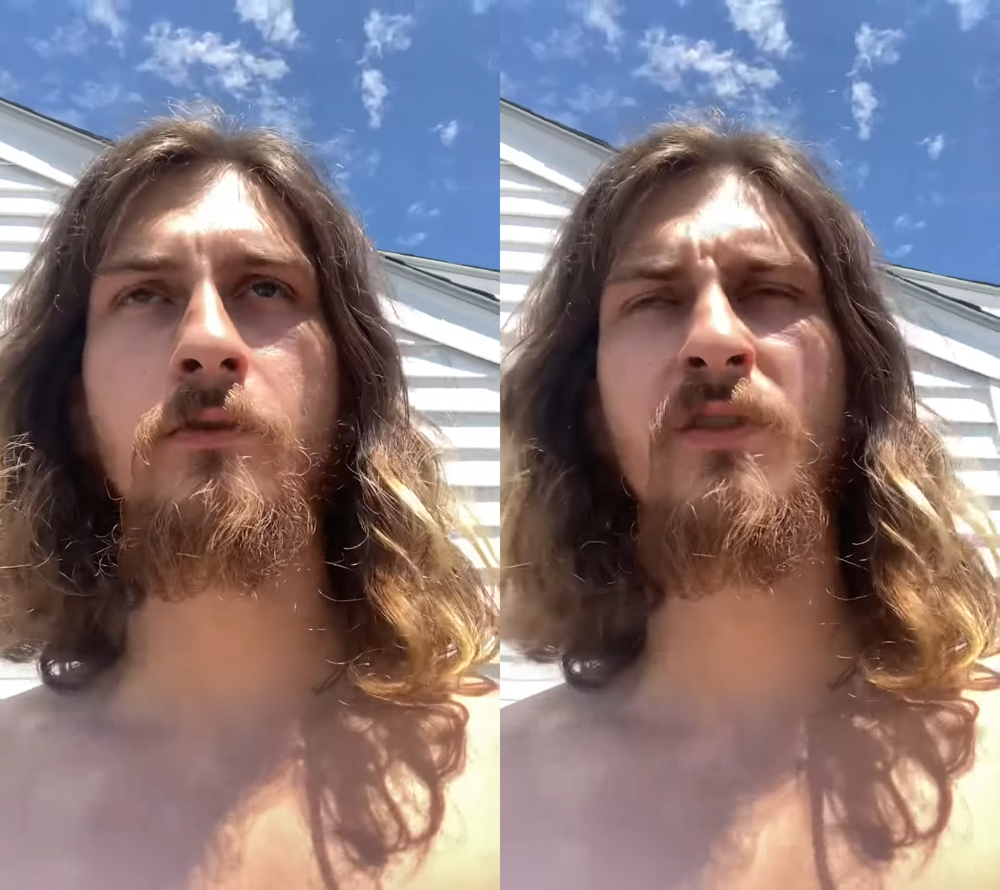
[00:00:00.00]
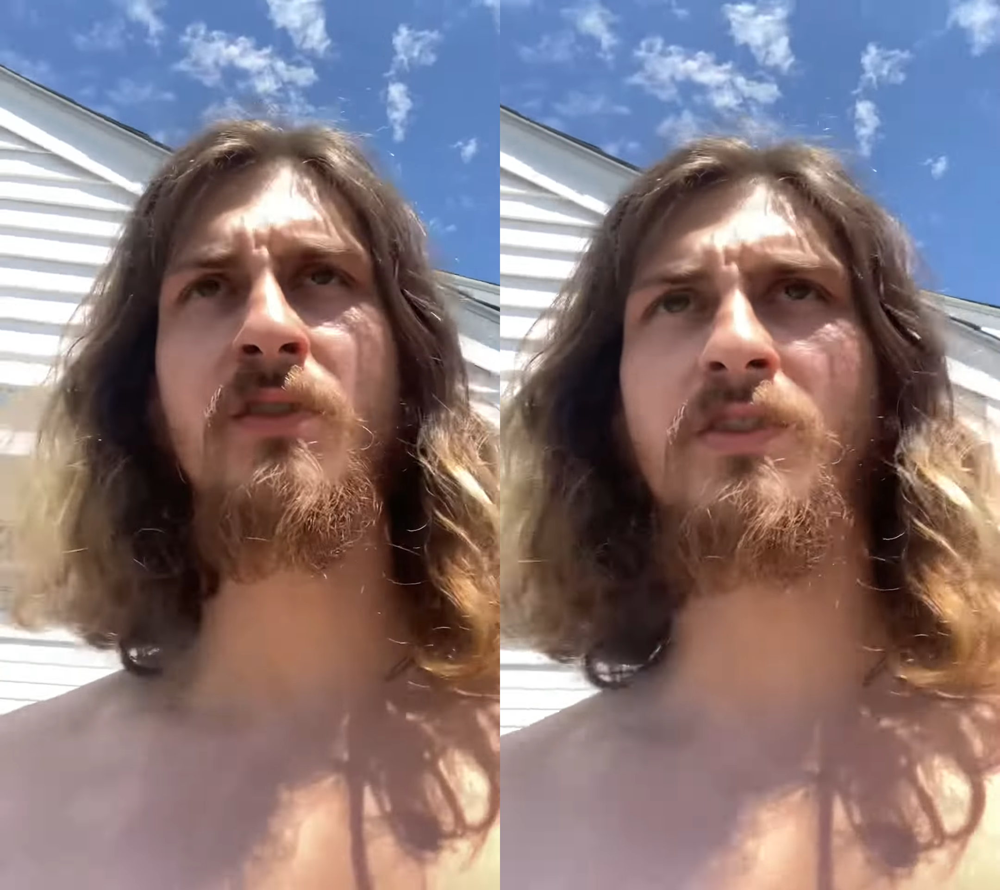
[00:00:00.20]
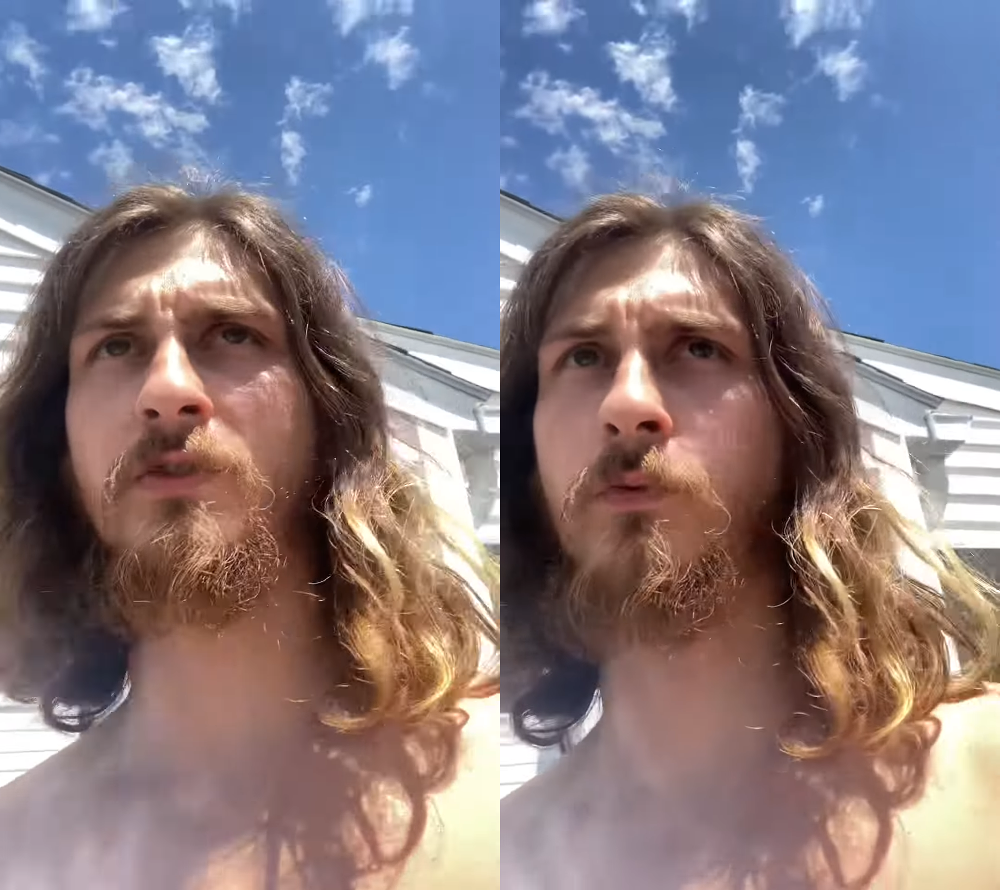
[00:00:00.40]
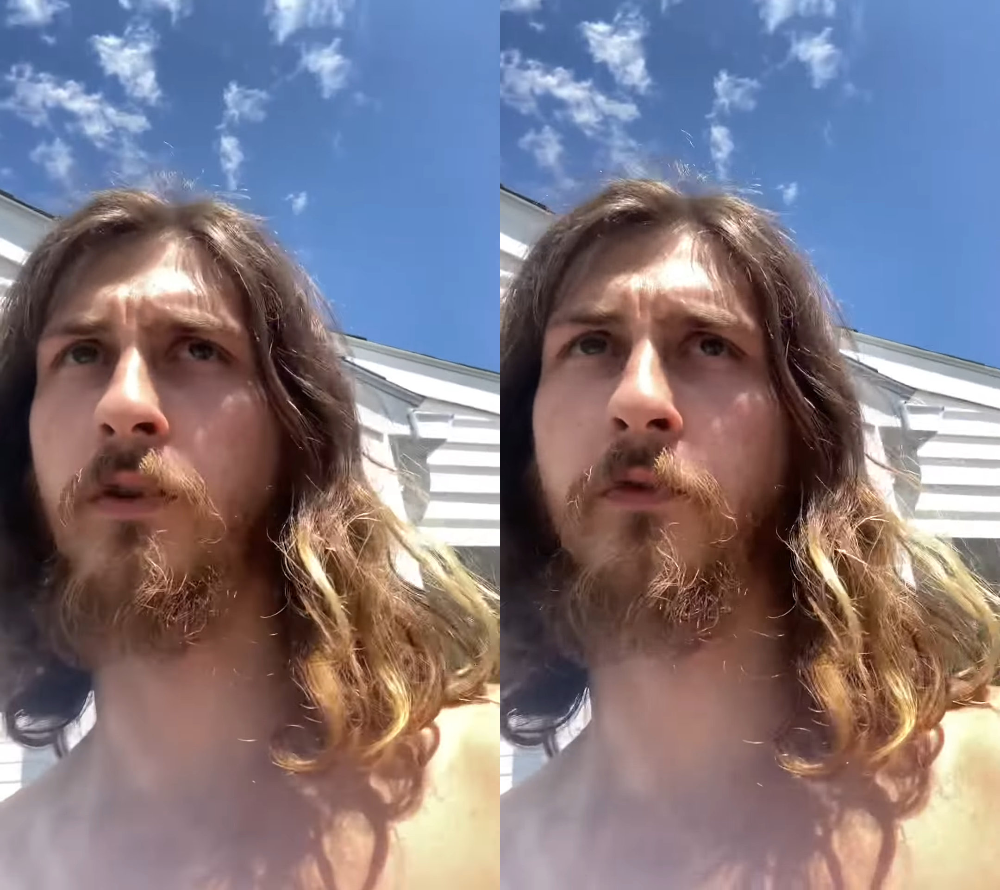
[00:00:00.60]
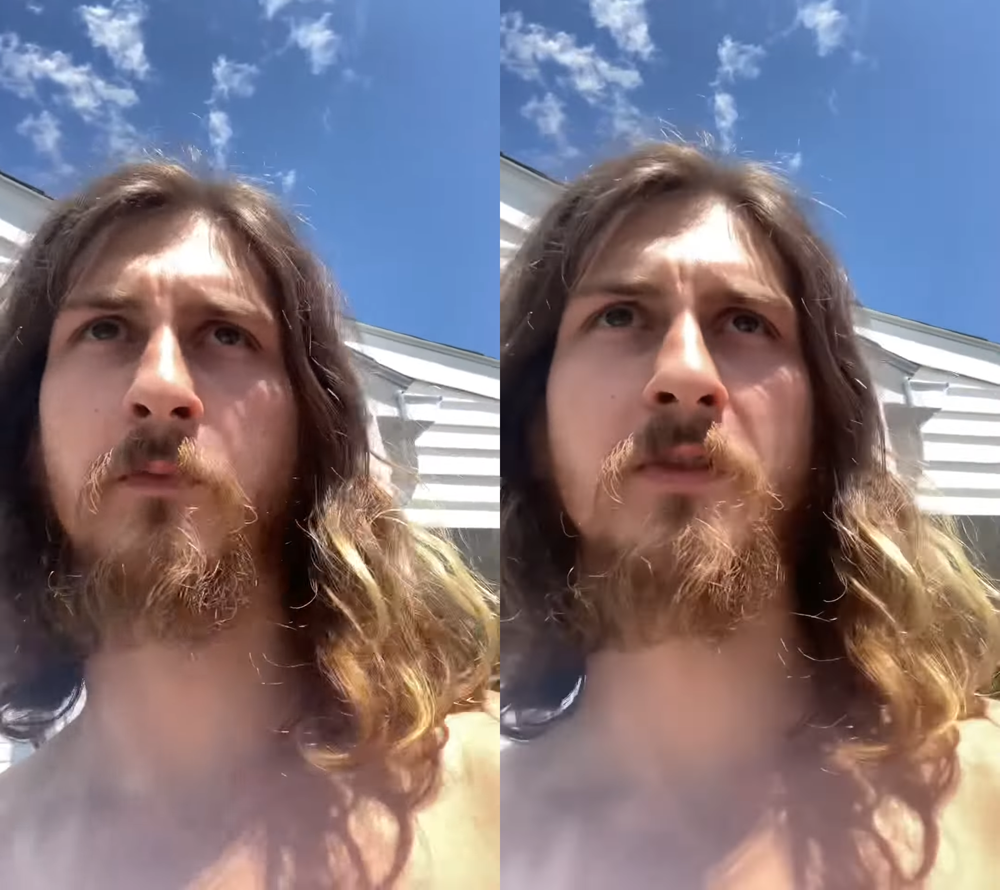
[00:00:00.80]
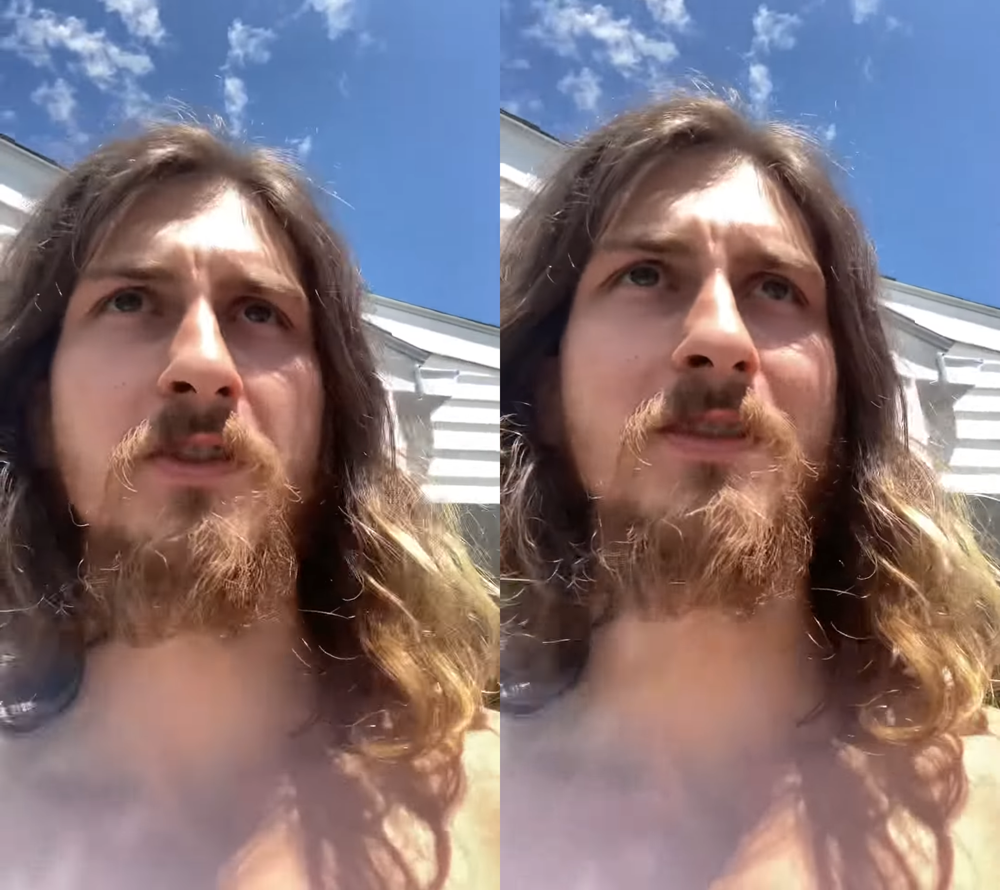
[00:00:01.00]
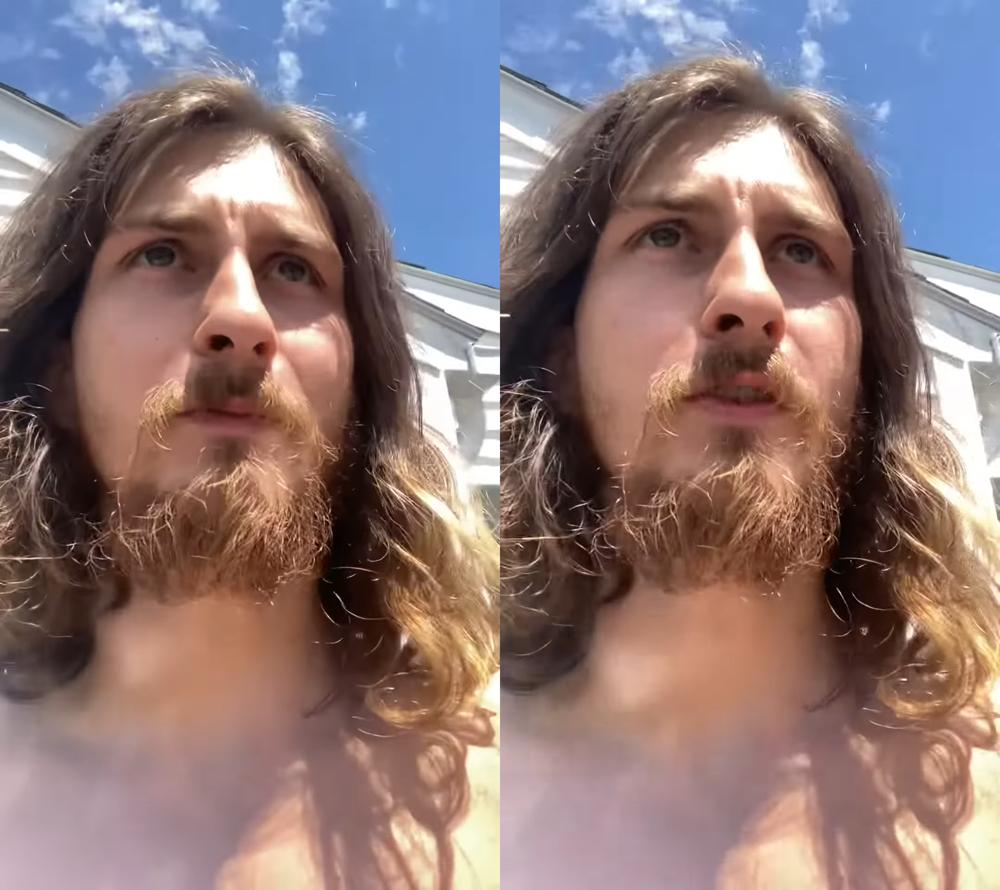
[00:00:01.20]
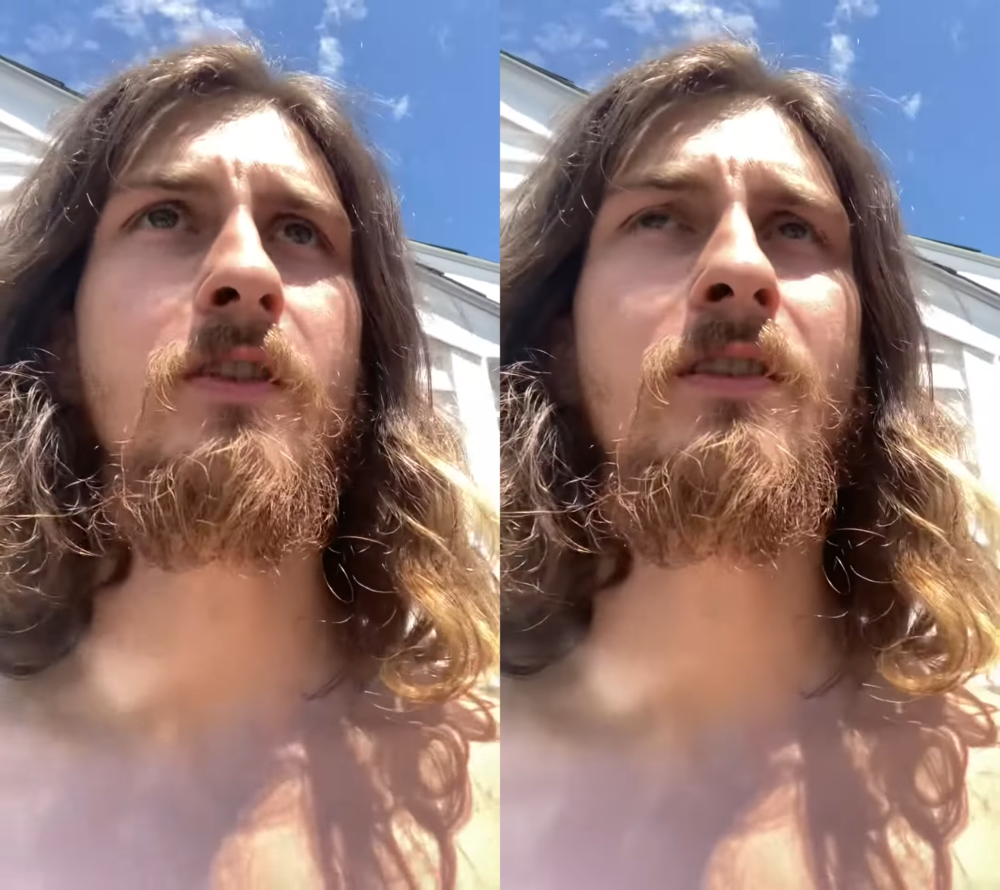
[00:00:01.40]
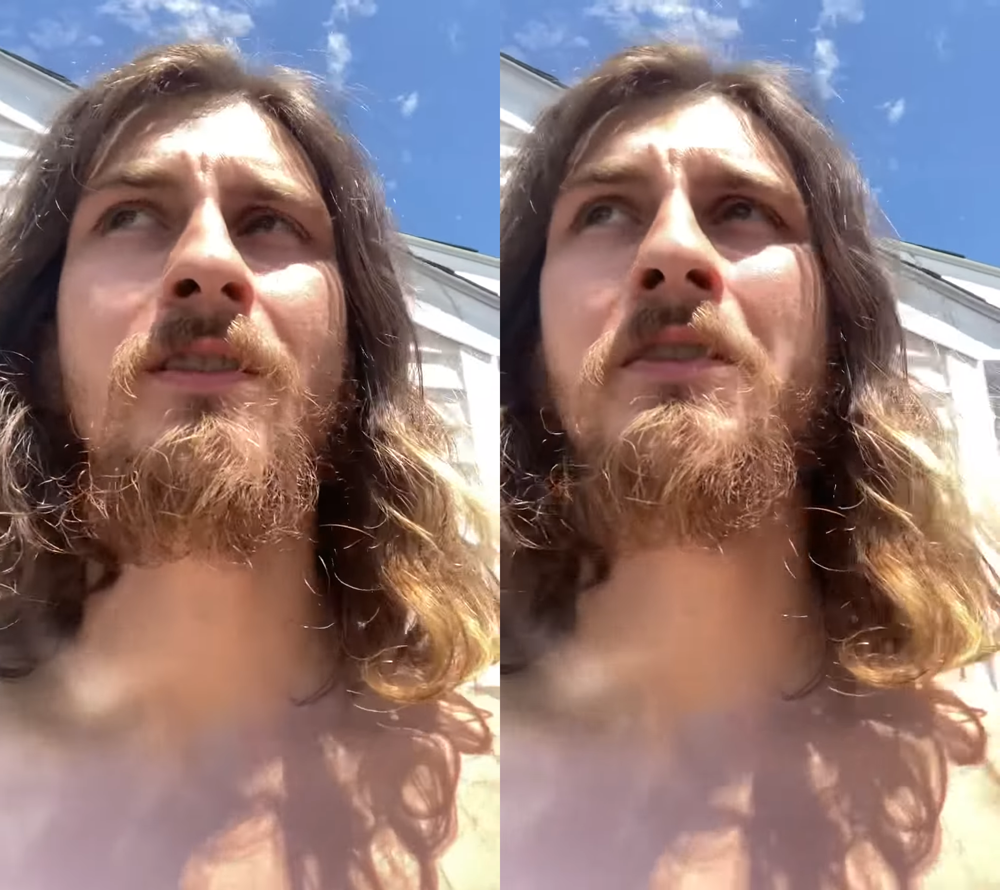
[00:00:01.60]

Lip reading: and just work from your spirit.